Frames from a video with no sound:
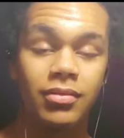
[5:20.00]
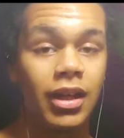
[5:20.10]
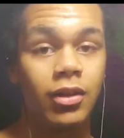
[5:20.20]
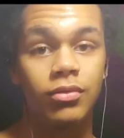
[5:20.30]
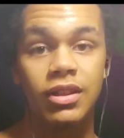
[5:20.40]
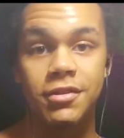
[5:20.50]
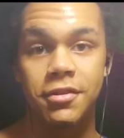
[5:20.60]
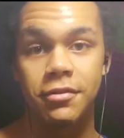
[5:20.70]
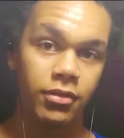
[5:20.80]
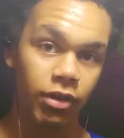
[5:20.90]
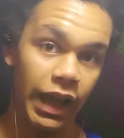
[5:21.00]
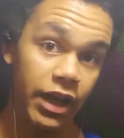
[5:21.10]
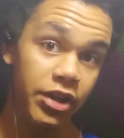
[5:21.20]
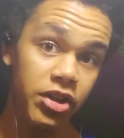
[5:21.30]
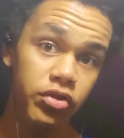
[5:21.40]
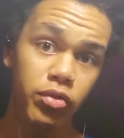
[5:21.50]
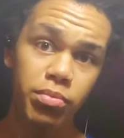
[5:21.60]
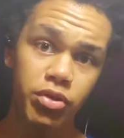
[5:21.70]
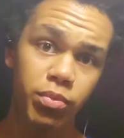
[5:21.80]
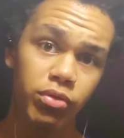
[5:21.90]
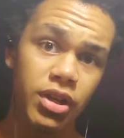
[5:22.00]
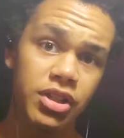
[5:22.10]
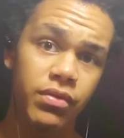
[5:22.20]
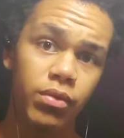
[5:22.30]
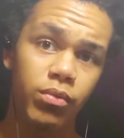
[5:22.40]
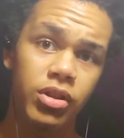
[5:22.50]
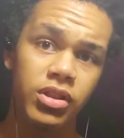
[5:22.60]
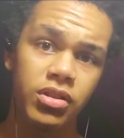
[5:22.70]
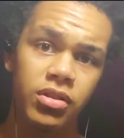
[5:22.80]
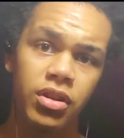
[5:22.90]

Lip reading: I don't think so. Okay, now you can do push-pull legs if you want.